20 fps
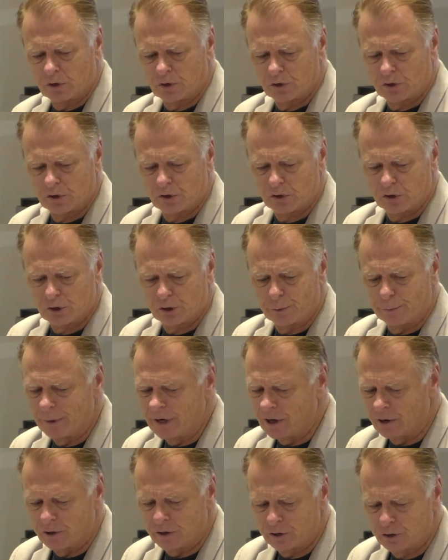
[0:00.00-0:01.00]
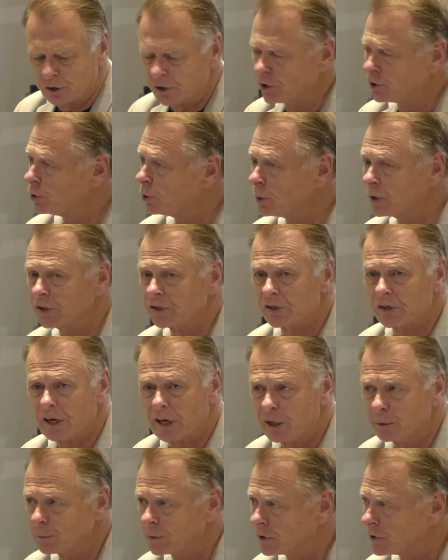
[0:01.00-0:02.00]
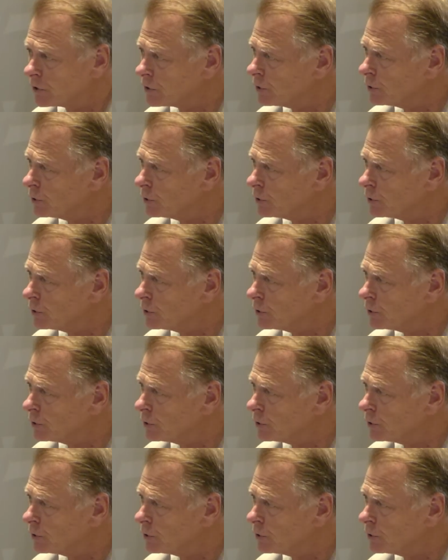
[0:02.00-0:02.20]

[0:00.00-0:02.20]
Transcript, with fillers: this Samaritan, who is nameless,